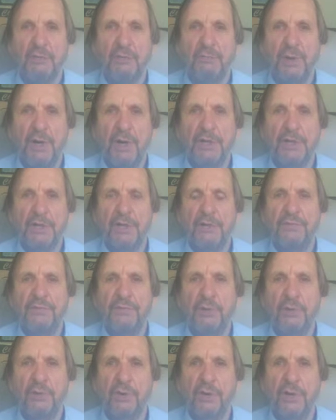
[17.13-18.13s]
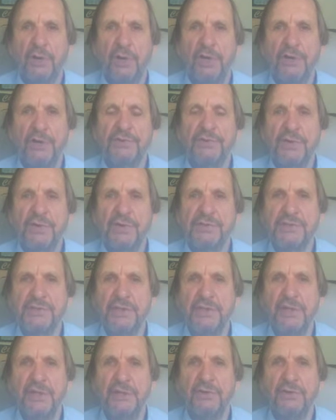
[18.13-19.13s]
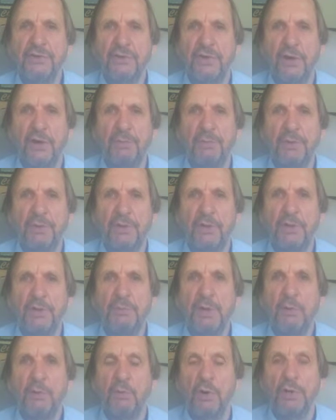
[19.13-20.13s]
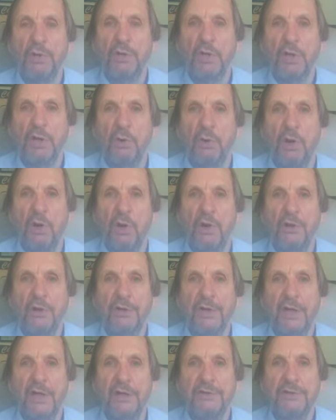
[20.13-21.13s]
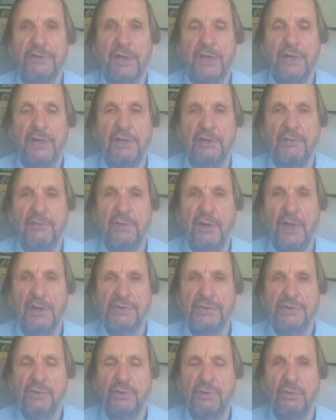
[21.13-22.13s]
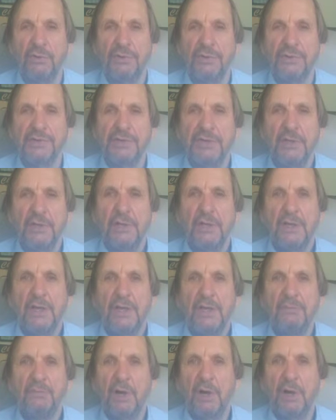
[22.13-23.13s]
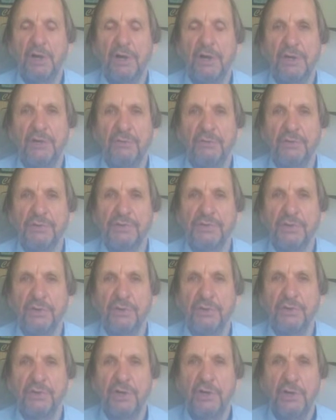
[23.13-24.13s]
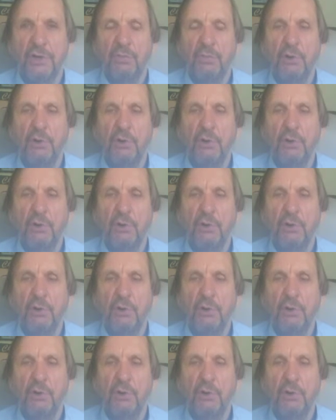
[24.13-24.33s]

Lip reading: But if you're interested in the topic, you may want to go on and take an advanced course in marketing research,